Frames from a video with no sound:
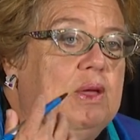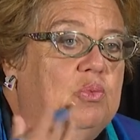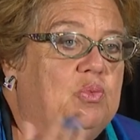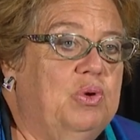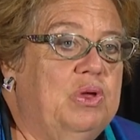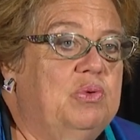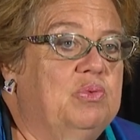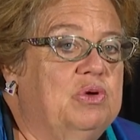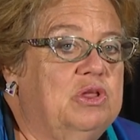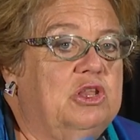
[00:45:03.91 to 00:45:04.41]

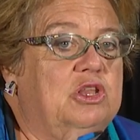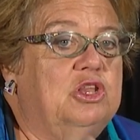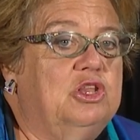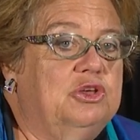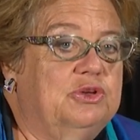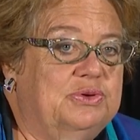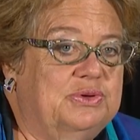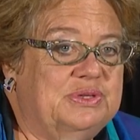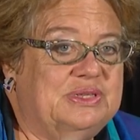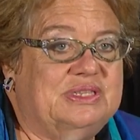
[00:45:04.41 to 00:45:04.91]
we will
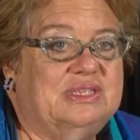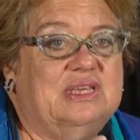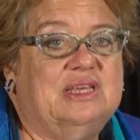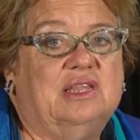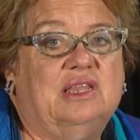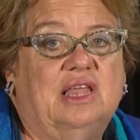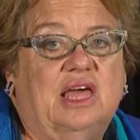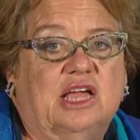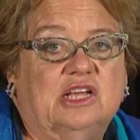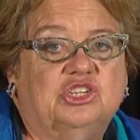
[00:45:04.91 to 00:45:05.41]
lose the
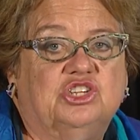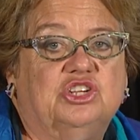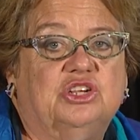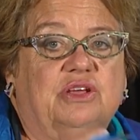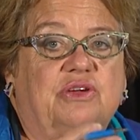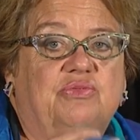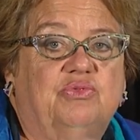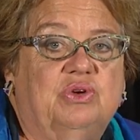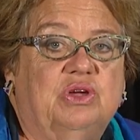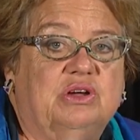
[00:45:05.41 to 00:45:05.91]
election
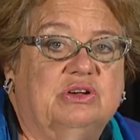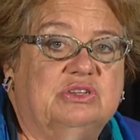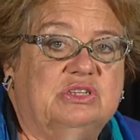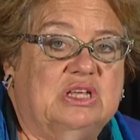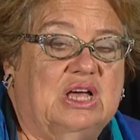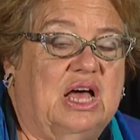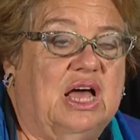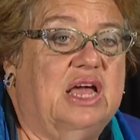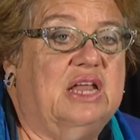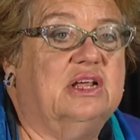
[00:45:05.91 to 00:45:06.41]
if we are
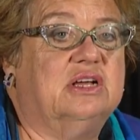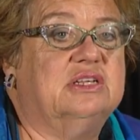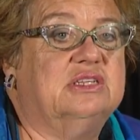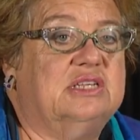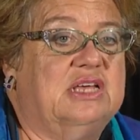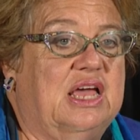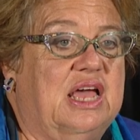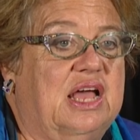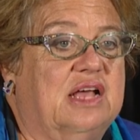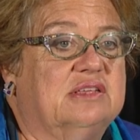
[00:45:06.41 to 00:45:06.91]
tied on
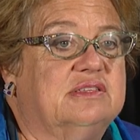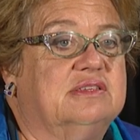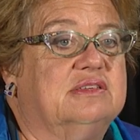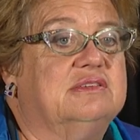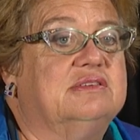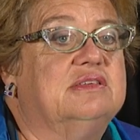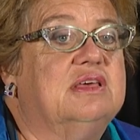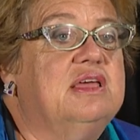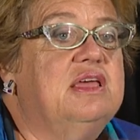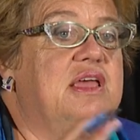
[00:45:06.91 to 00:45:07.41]

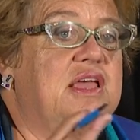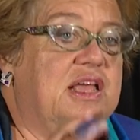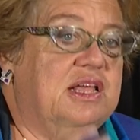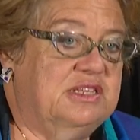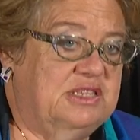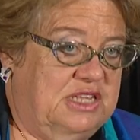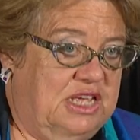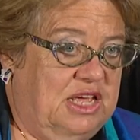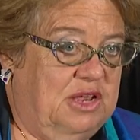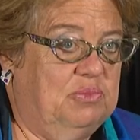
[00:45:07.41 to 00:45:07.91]
taxes
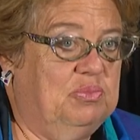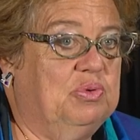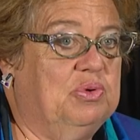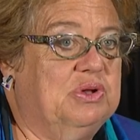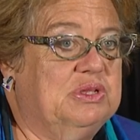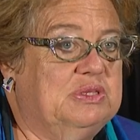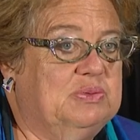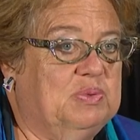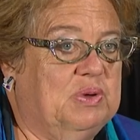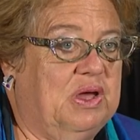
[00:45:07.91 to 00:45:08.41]
and 10
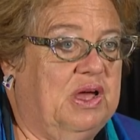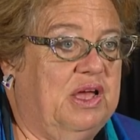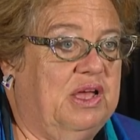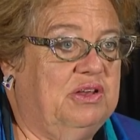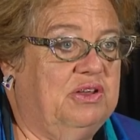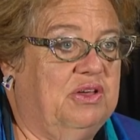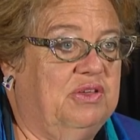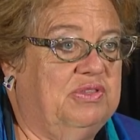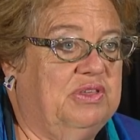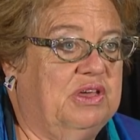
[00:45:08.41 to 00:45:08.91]
points
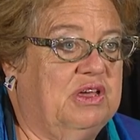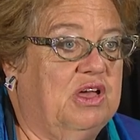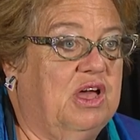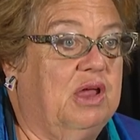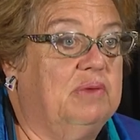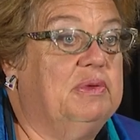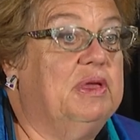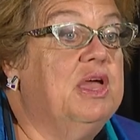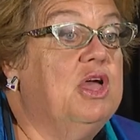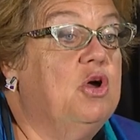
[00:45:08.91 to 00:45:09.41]
behind on the
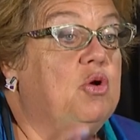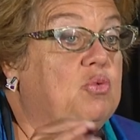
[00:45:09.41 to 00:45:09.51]
economy,